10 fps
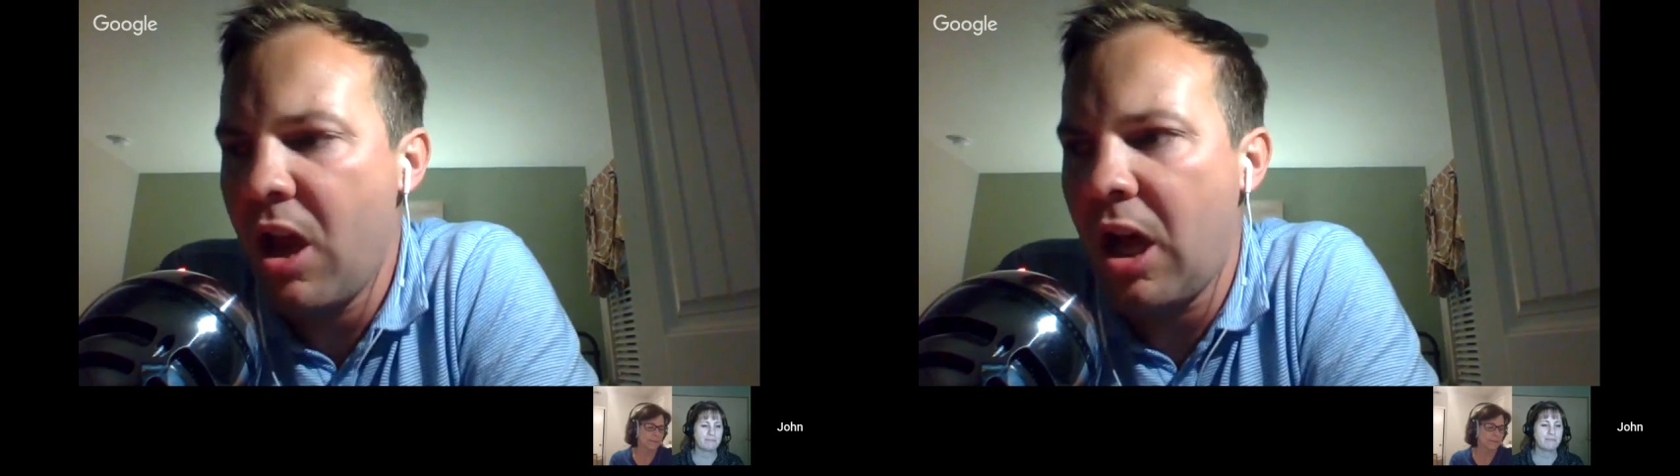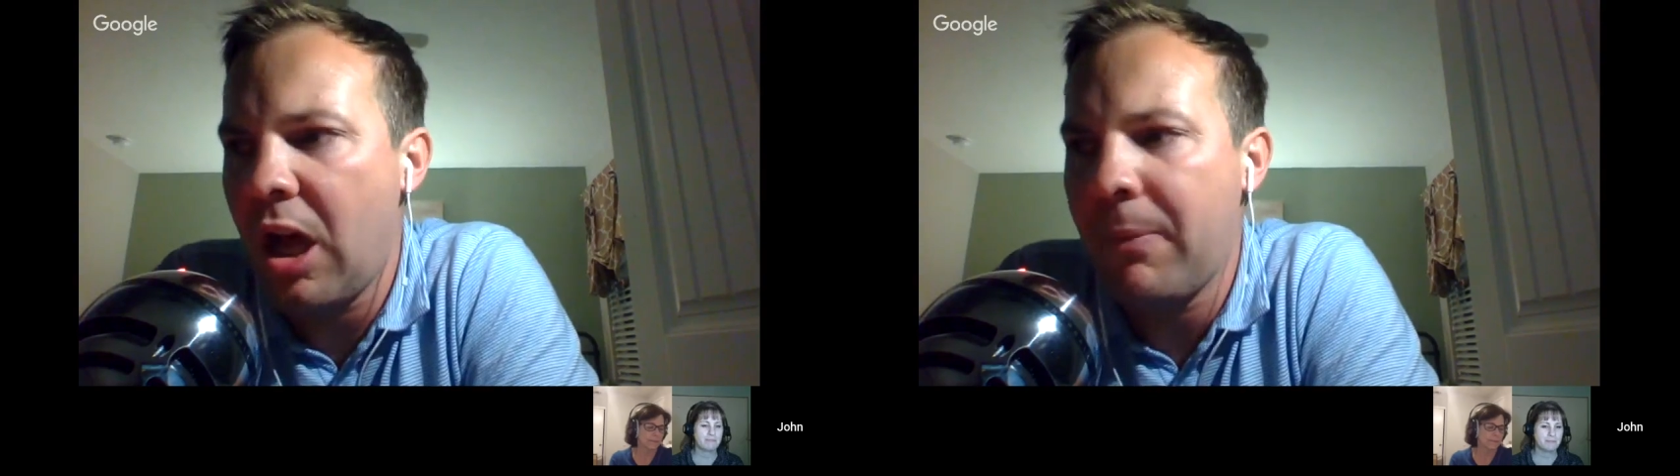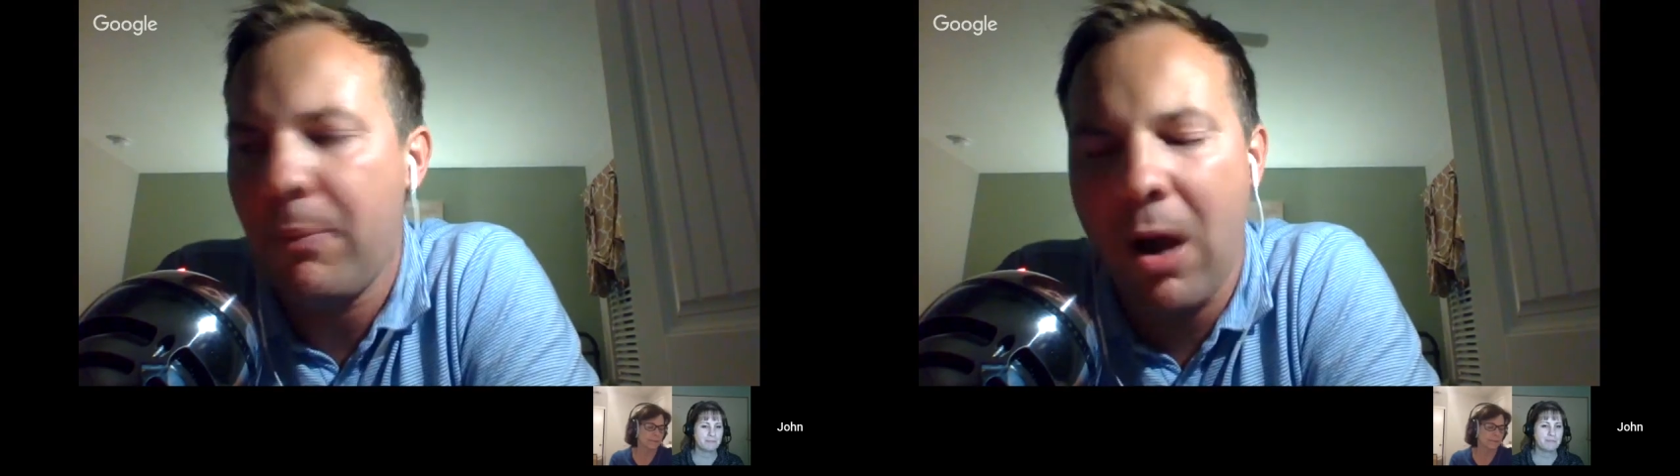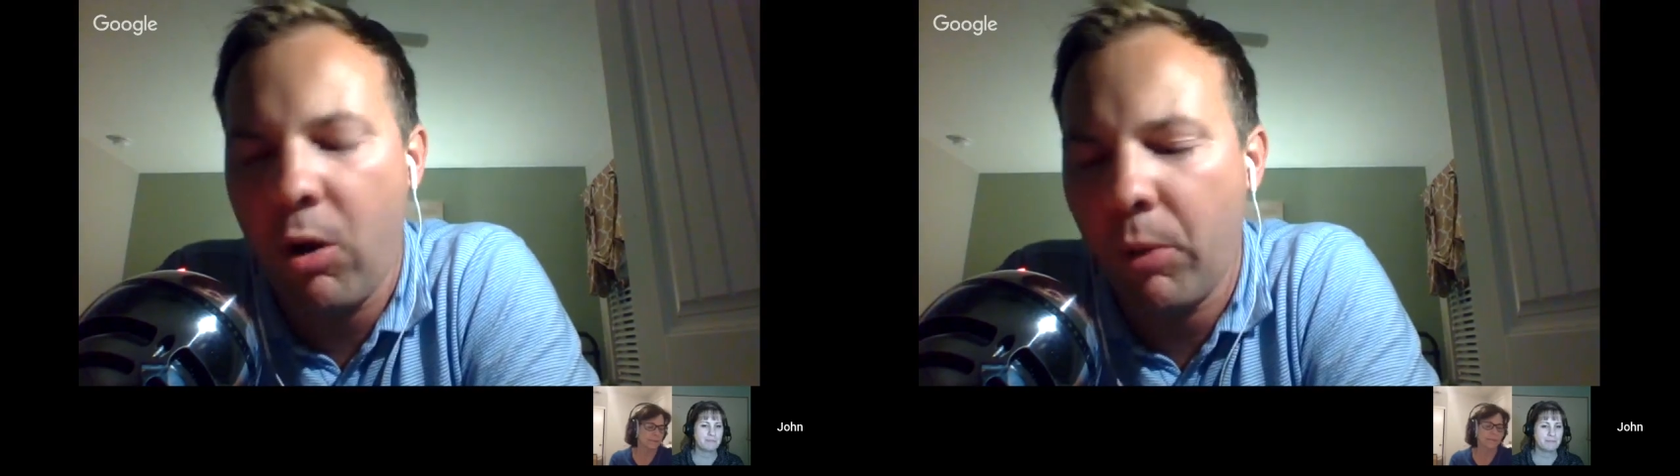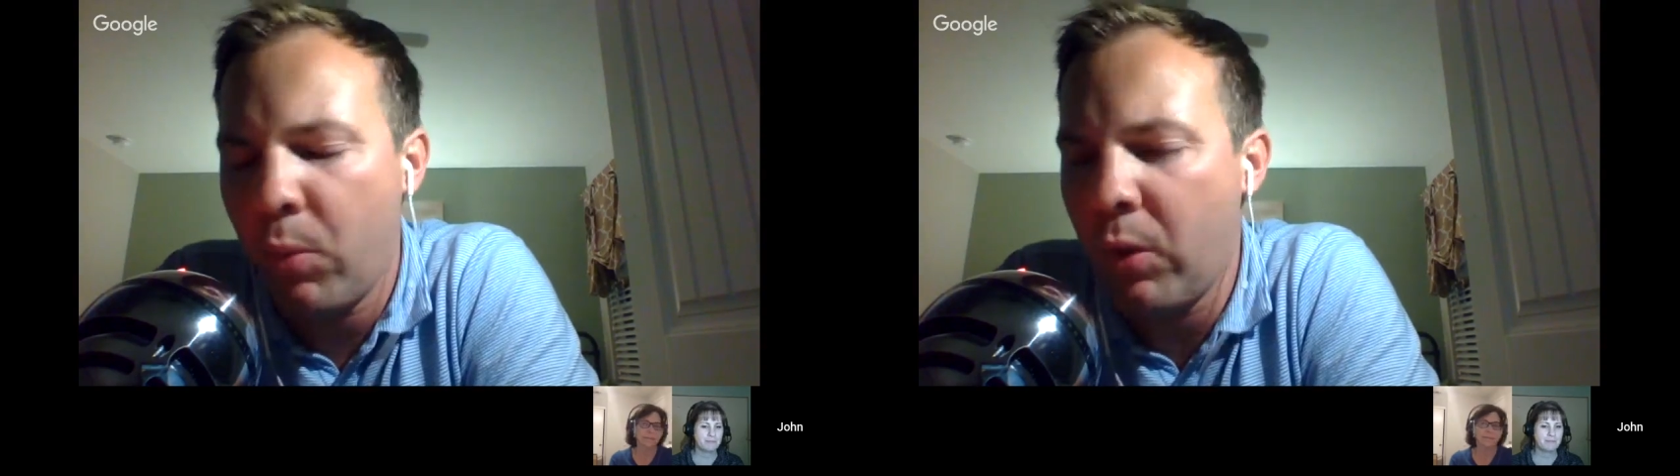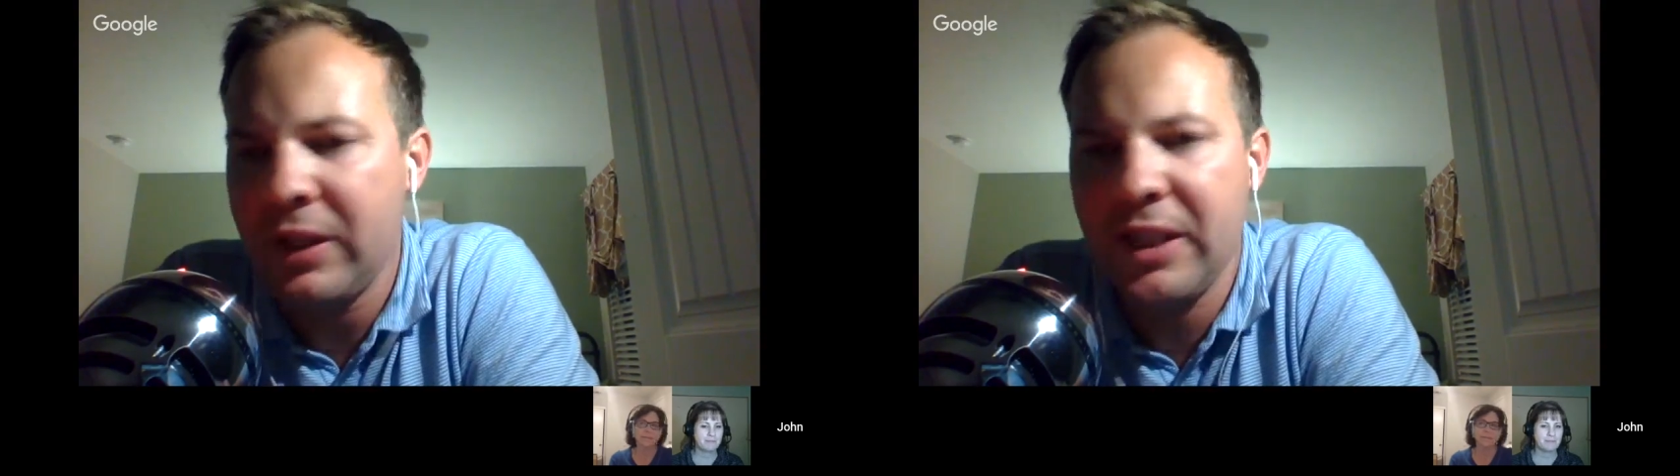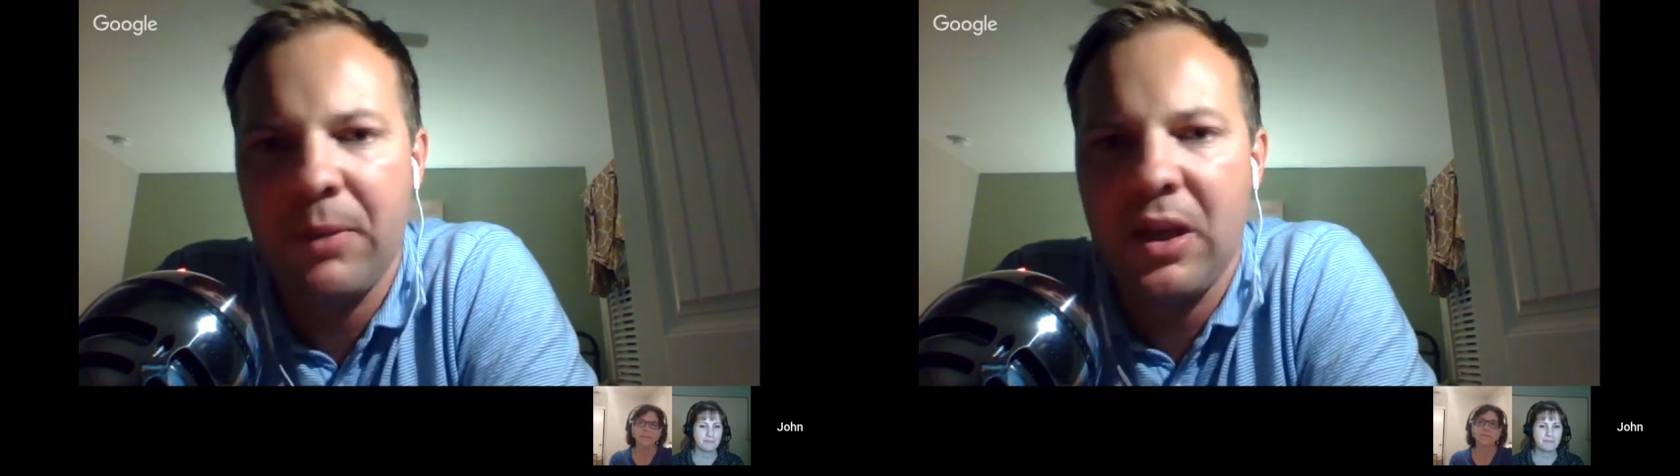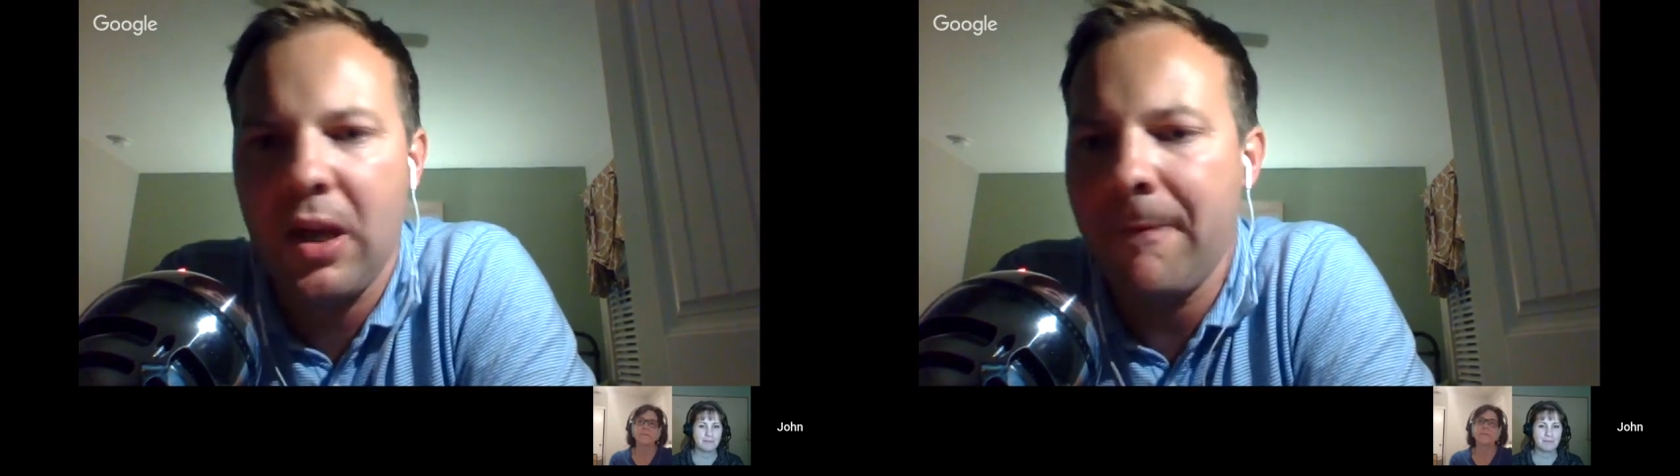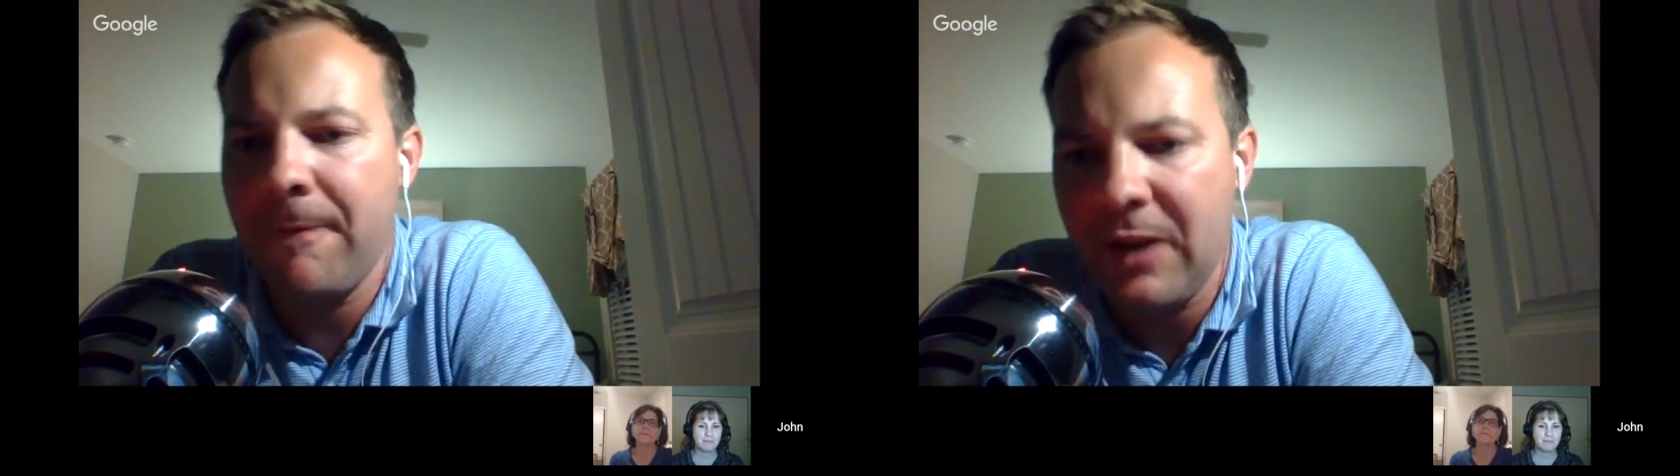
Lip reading: PowerPoints can become